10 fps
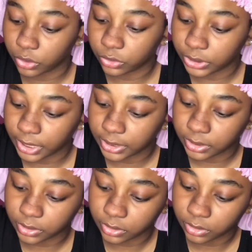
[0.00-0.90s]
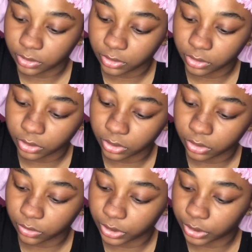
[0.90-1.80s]
take your glue
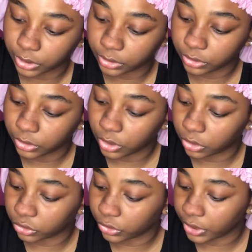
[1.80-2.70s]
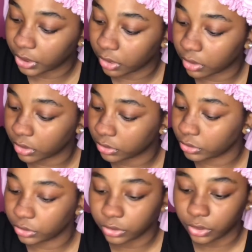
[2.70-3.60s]
gun, you can go straight across,
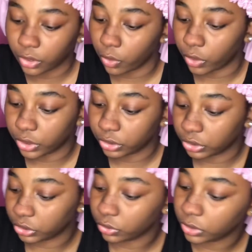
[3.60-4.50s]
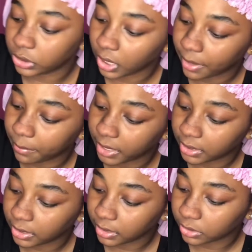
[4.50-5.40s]
or you can just do the dot
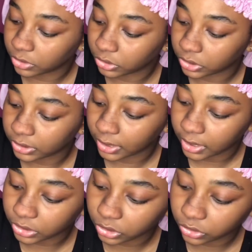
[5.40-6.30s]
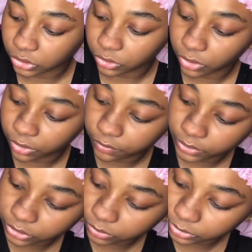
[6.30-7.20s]
method, just like I showed you on the
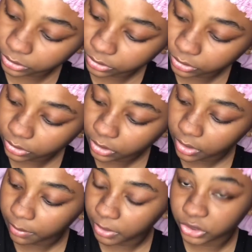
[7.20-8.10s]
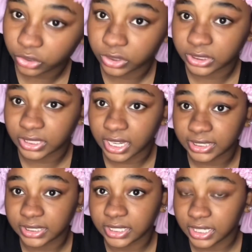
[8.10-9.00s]
first one. Make sure it's
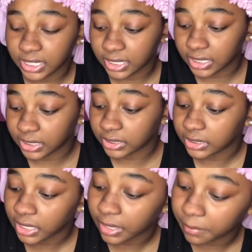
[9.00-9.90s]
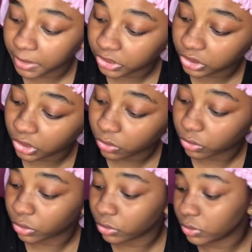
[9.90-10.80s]
nice and neat. Make sure no
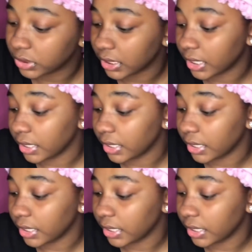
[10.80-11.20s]
glue is hanging